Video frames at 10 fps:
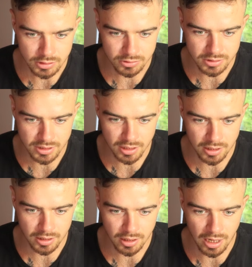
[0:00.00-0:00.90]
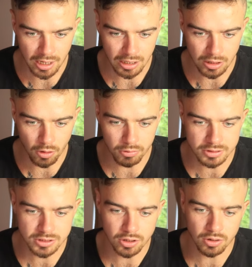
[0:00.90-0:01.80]
you say, I
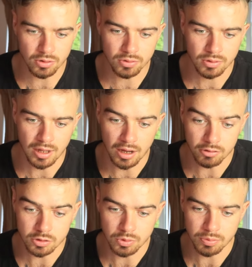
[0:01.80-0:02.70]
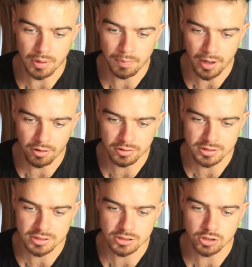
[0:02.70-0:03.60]
always go out with my
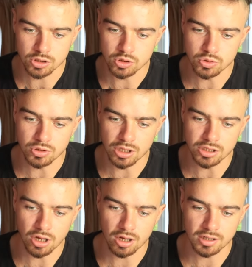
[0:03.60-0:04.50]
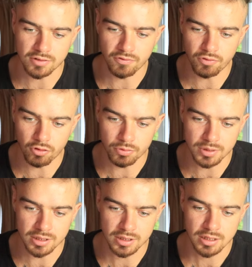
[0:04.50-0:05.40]
parents to do the talking for
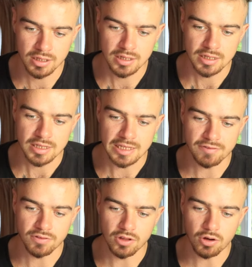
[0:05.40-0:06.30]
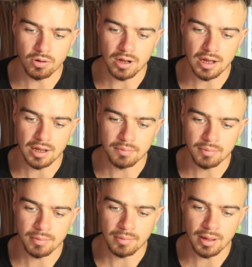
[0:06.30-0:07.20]
me, even though
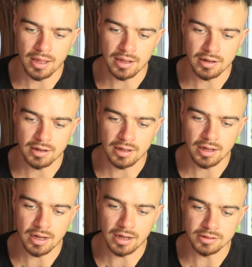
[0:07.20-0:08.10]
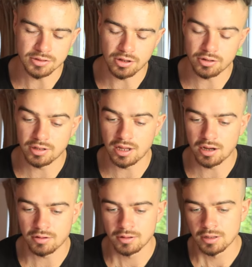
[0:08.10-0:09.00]
I'm an adult
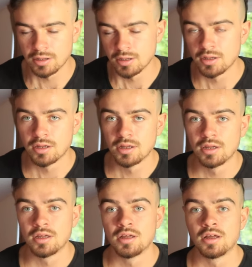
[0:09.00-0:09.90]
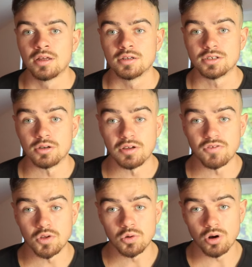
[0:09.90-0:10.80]
now. So
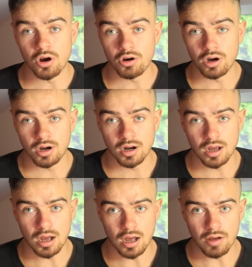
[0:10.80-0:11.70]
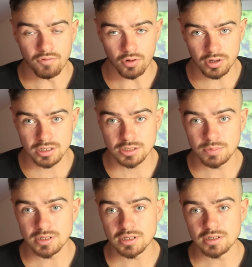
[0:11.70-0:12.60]
if you are avoiding
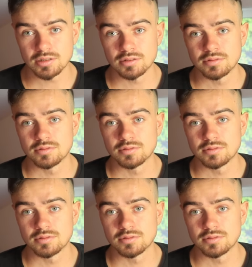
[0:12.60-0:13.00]
speaking,